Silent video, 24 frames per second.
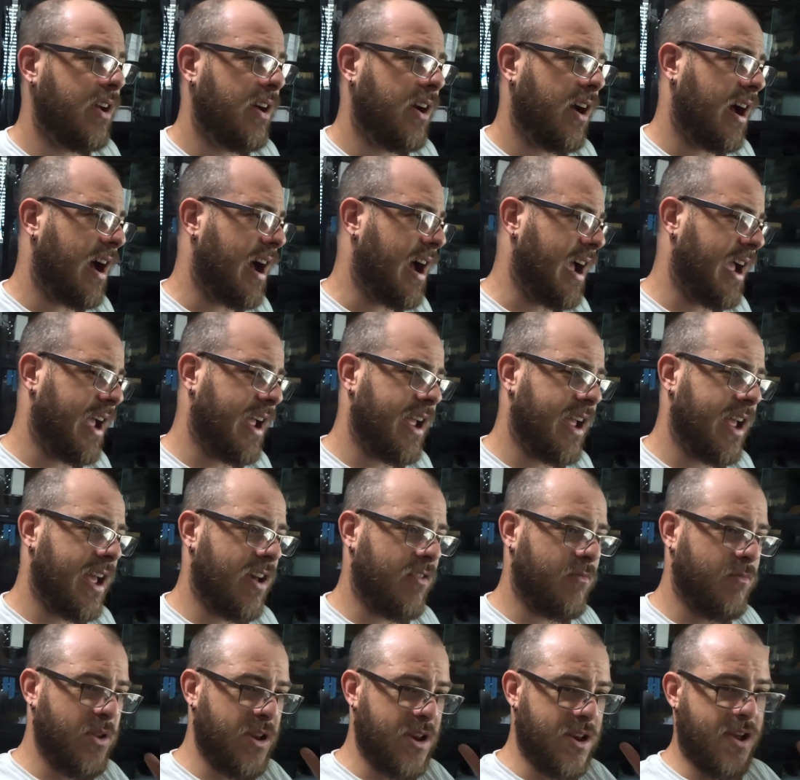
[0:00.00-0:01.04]
I
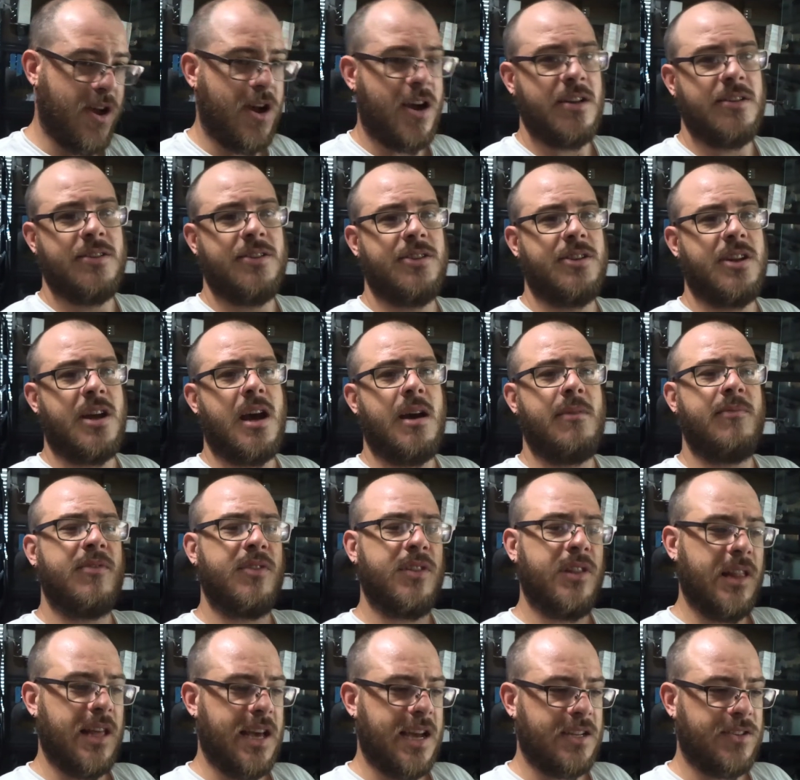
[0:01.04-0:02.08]
have been non-stop for the
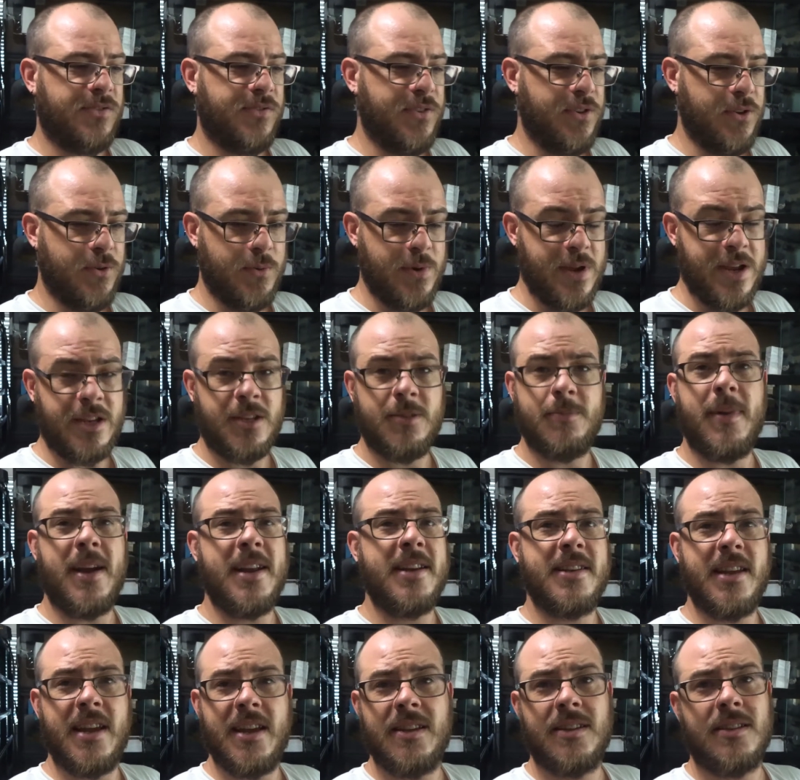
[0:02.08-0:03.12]
last few weeks. My
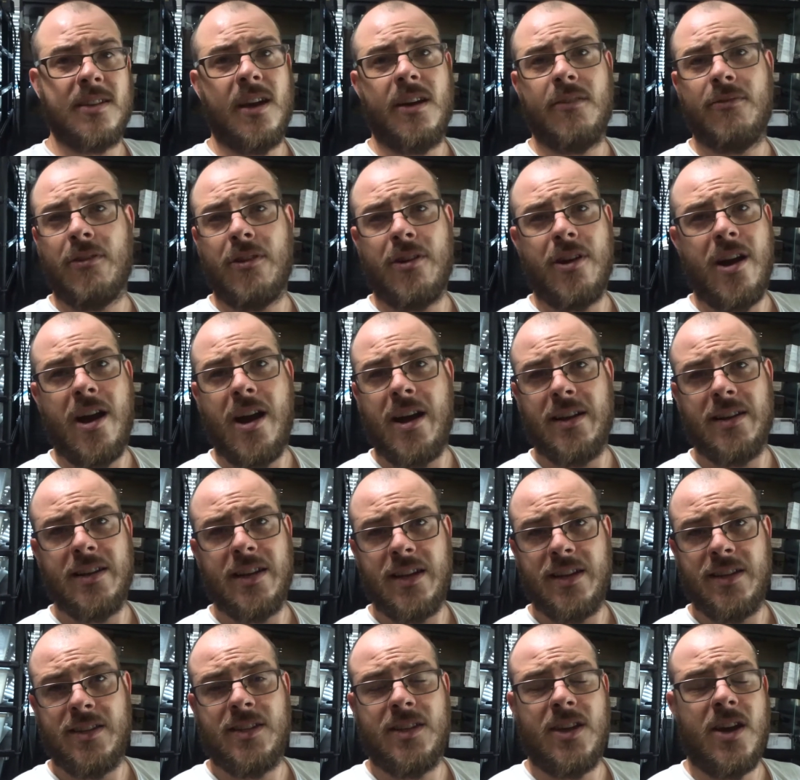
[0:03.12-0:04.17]
days off are not
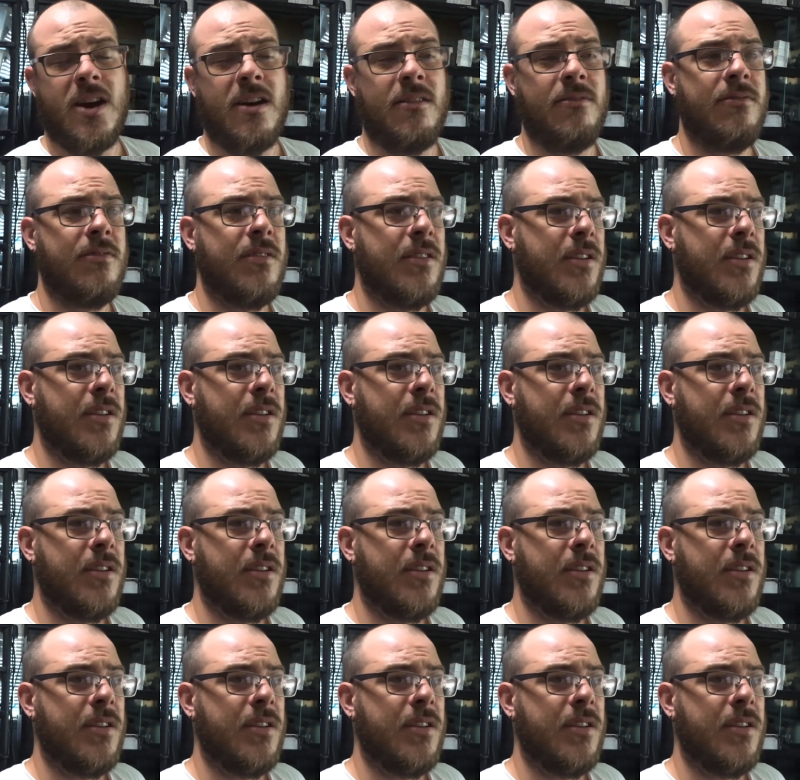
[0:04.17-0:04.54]
days off.